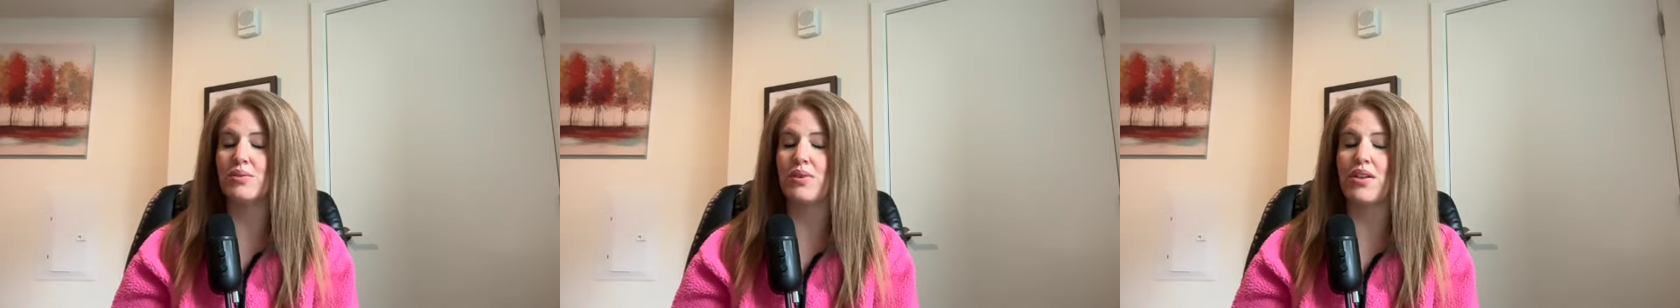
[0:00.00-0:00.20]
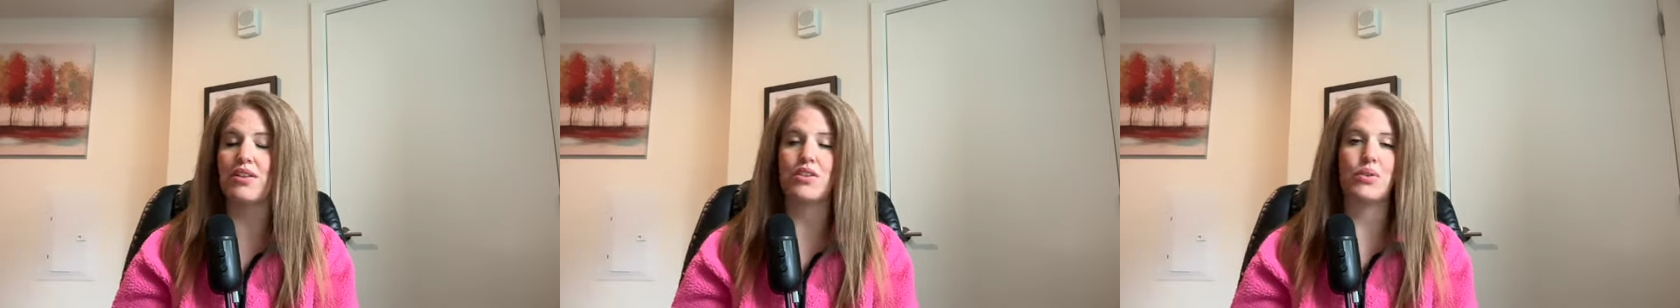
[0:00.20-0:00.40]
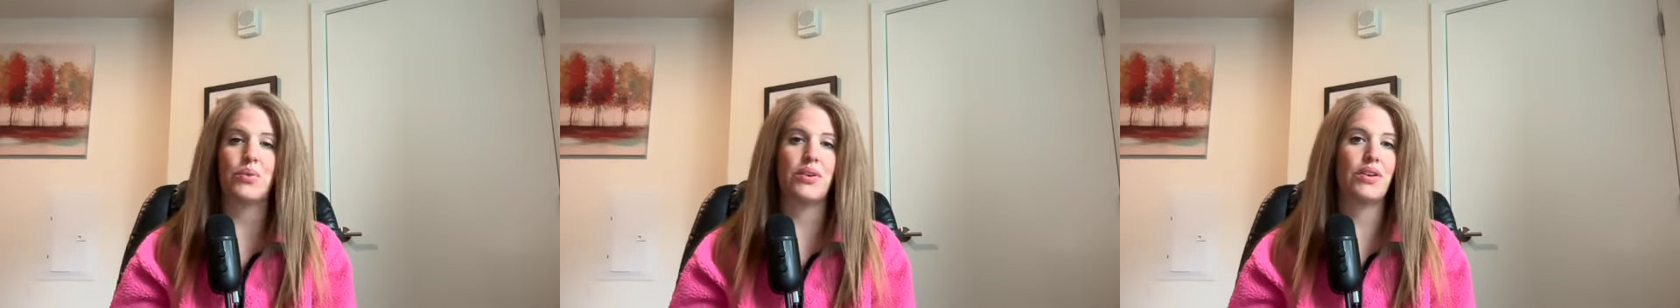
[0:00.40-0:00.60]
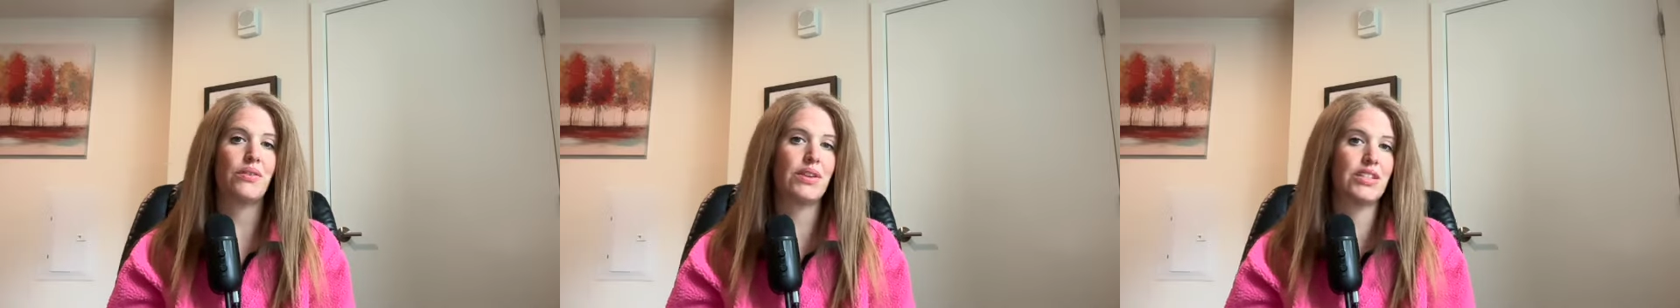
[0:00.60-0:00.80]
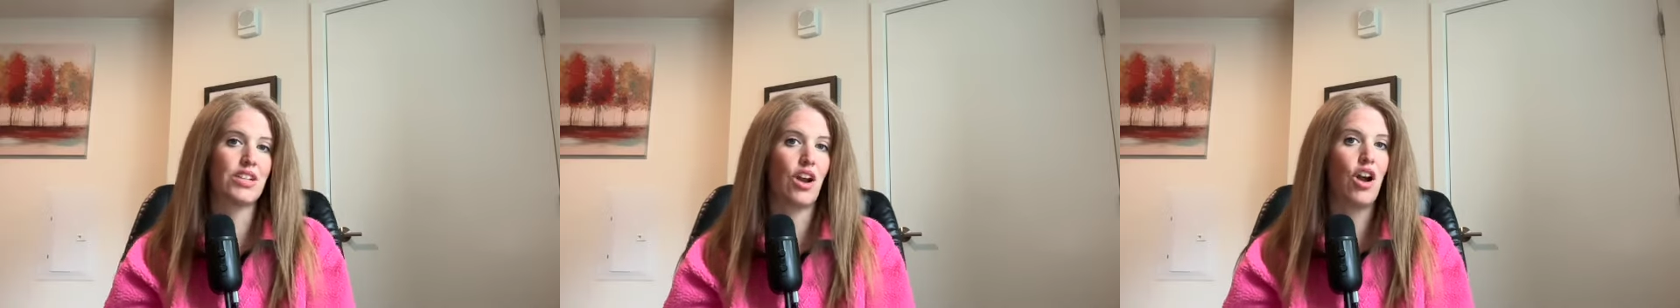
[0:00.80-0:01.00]
whether doing
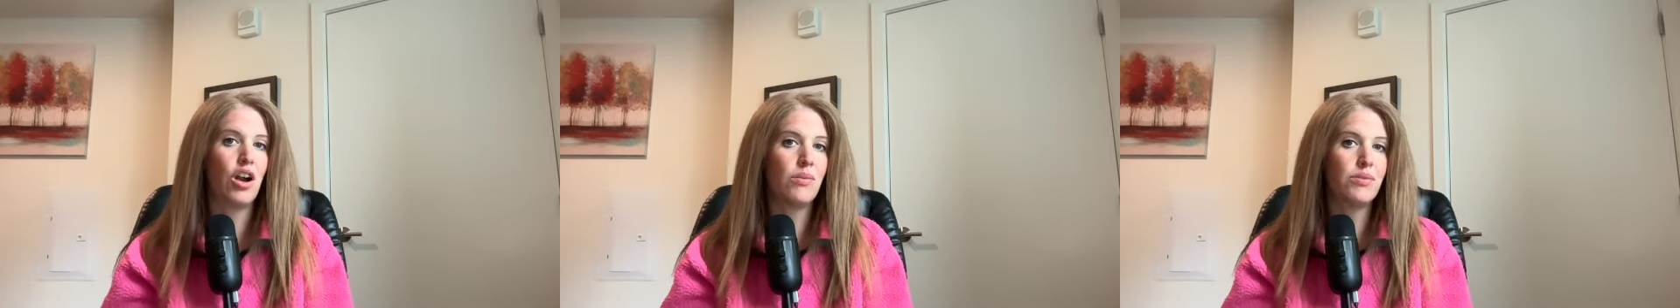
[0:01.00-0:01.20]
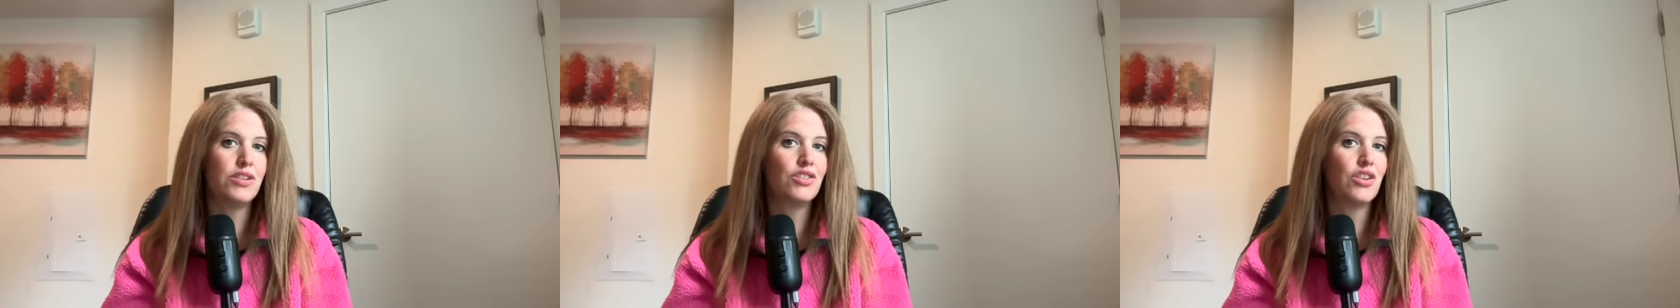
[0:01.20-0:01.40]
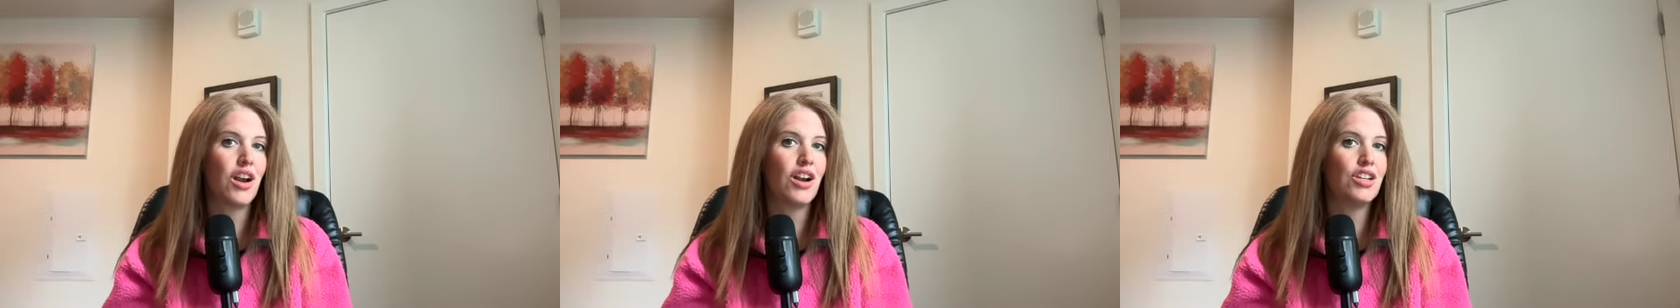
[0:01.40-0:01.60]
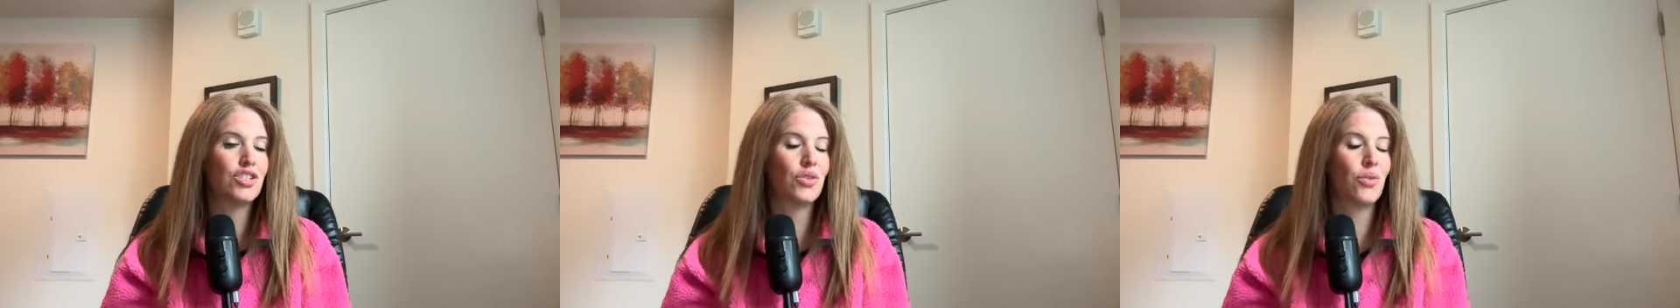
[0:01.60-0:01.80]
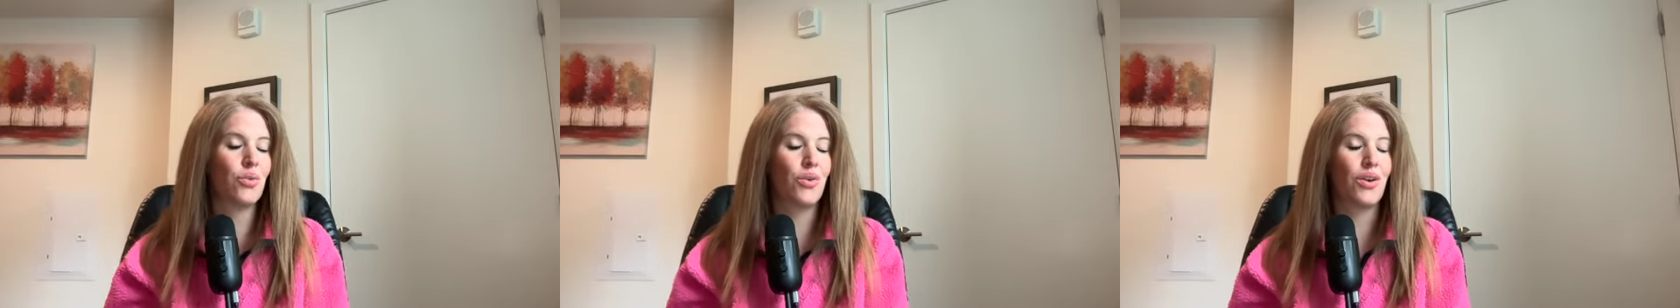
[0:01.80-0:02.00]
retail arbitrage
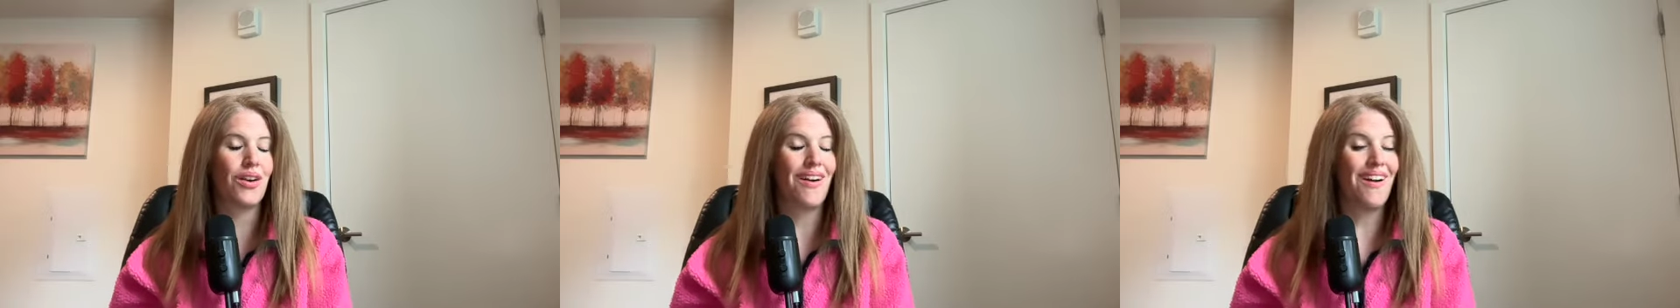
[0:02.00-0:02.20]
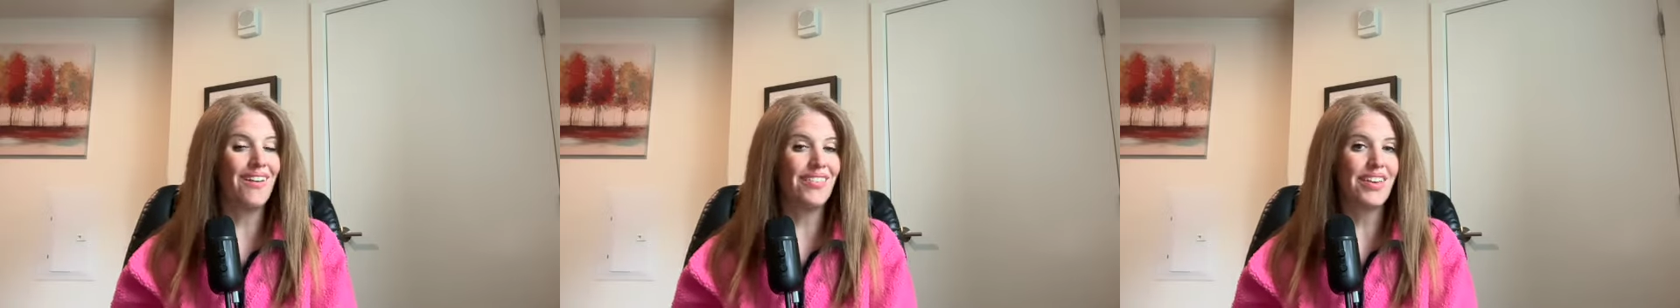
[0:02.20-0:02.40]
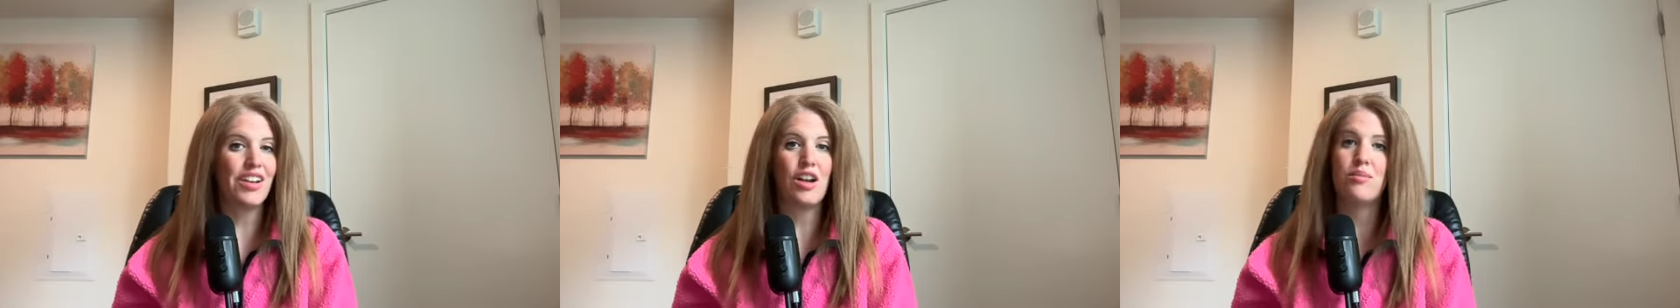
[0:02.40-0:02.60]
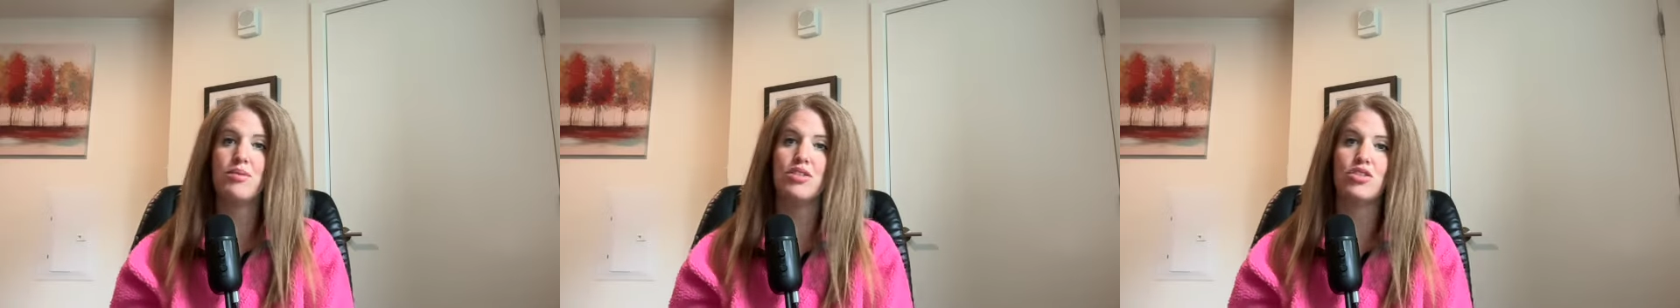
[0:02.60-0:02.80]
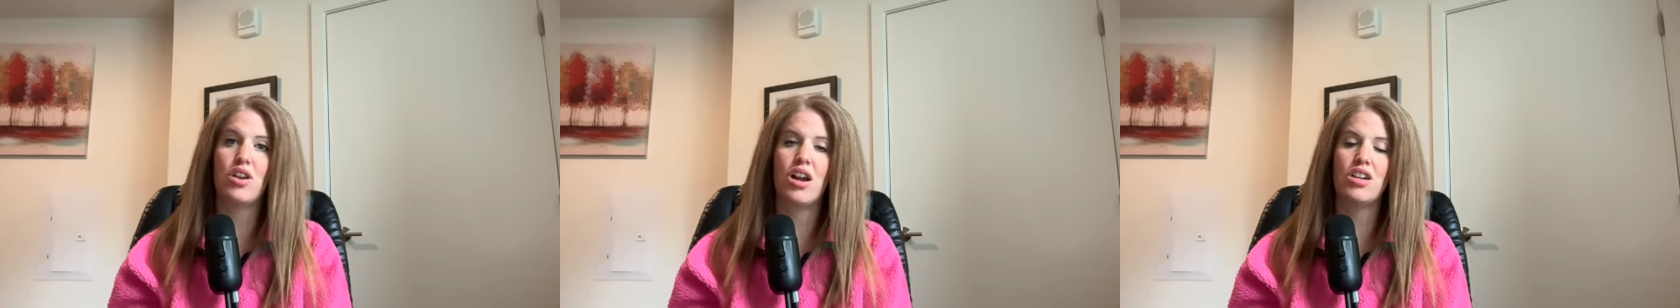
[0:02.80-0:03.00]
or online
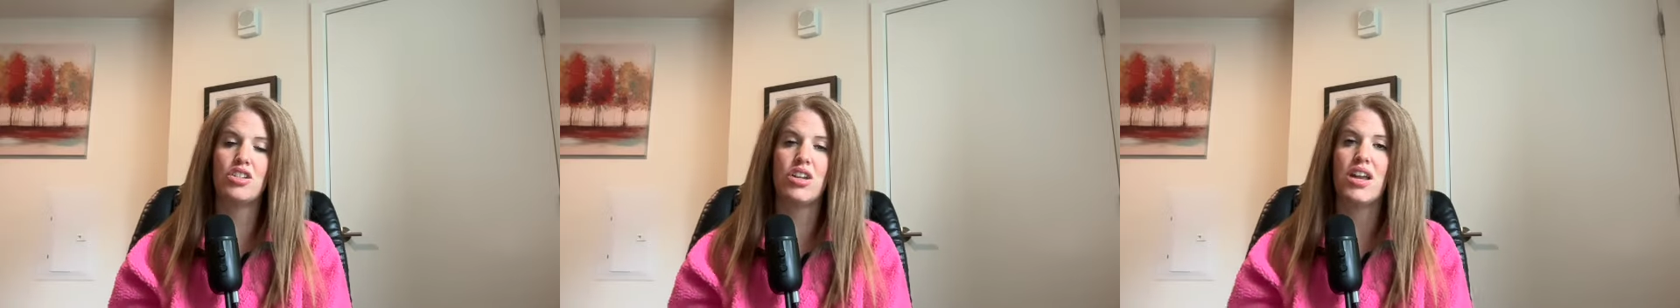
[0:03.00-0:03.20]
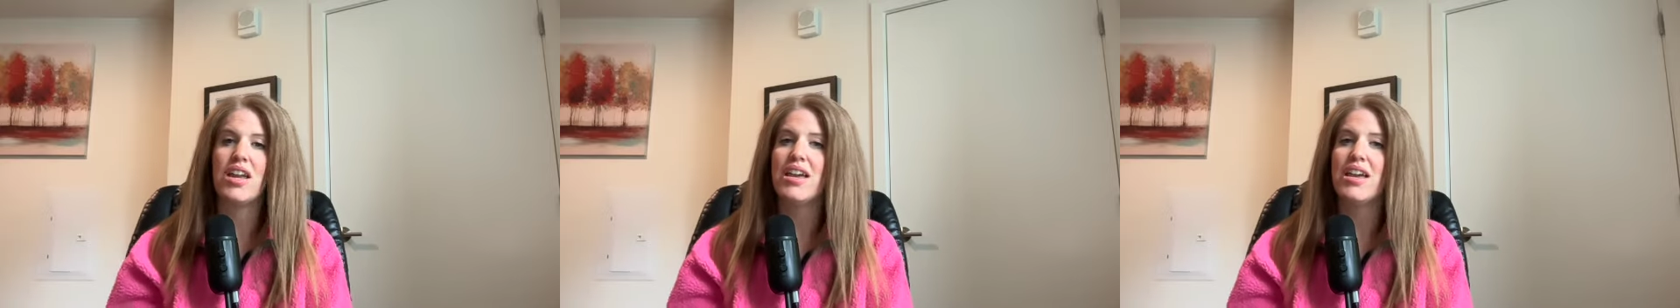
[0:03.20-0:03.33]
arbitrage,